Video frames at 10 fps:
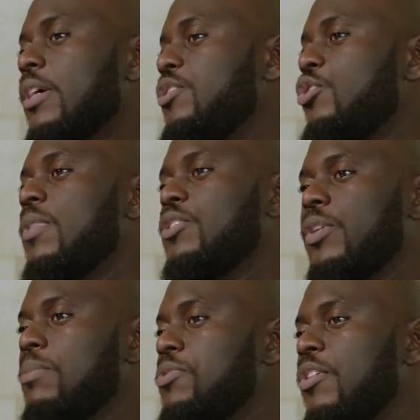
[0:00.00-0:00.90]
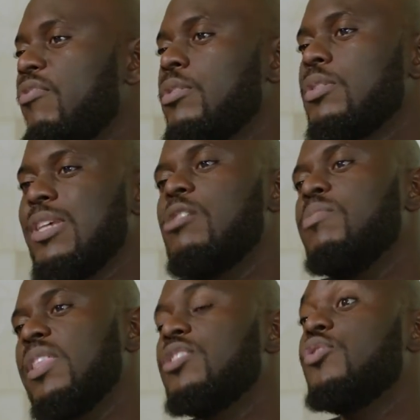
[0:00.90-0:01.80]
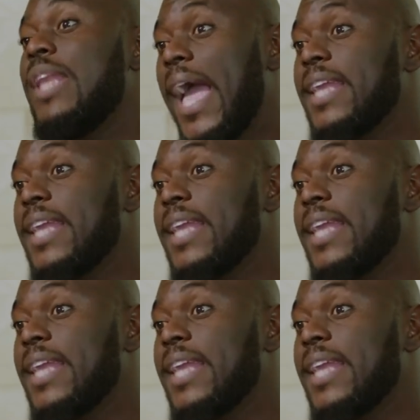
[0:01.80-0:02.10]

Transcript: going to assume that you came to the office to tell me that you